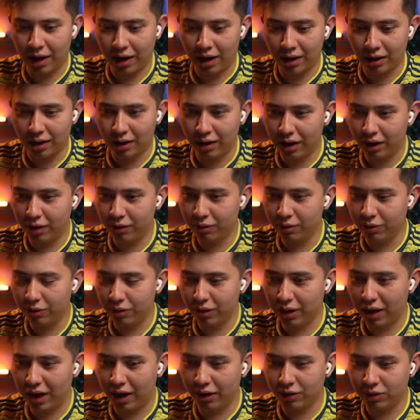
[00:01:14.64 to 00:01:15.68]
I love
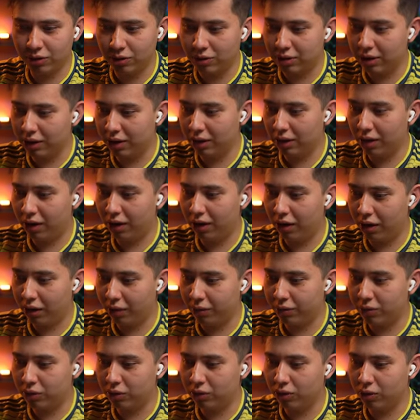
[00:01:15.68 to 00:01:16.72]
how you did it. I
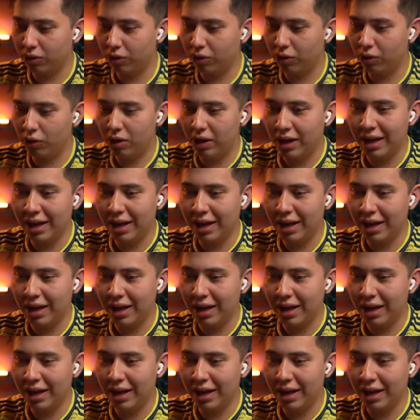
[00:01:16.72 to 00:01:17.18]
love your